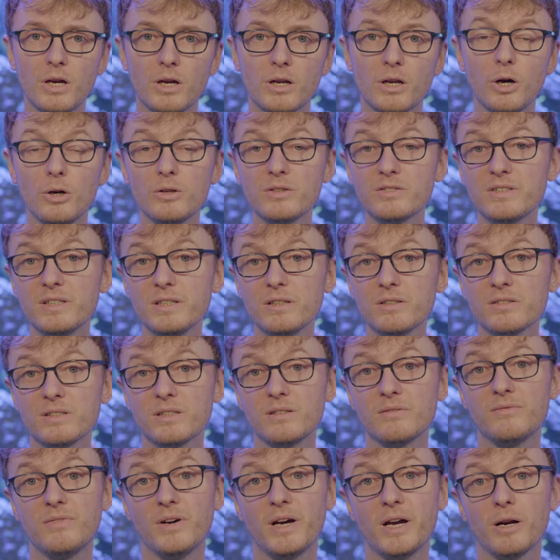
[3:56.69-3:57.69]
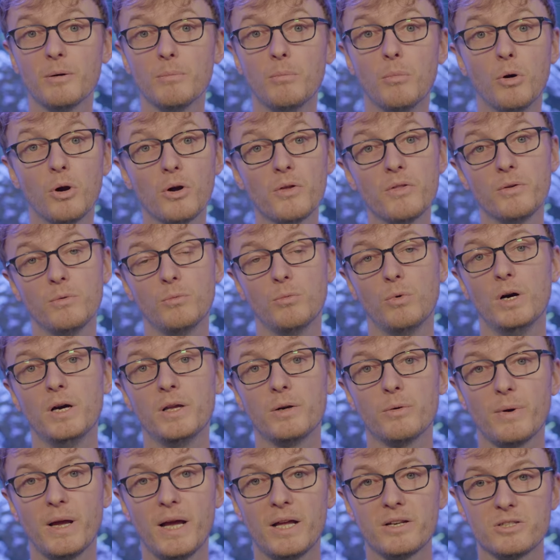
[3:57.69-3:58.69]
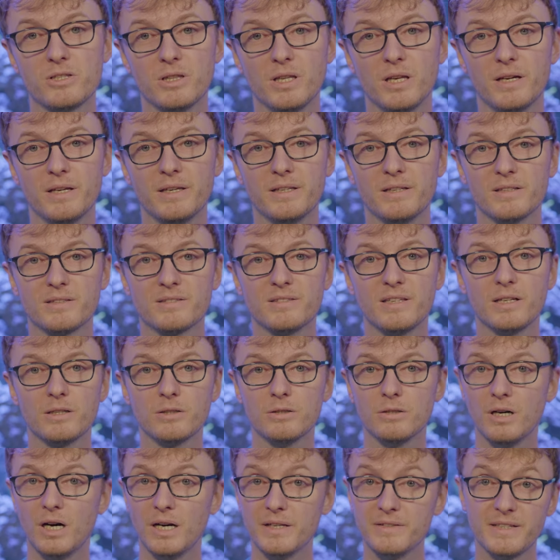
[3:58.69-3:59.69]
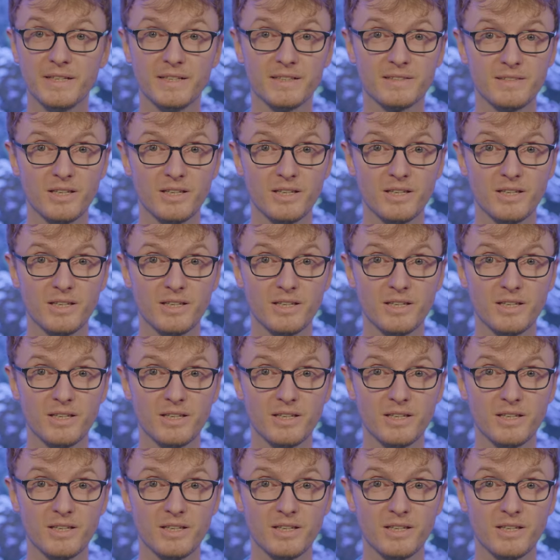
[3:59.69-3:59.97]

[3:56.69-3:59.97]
Cone snails can fire more than one radula in a single hunting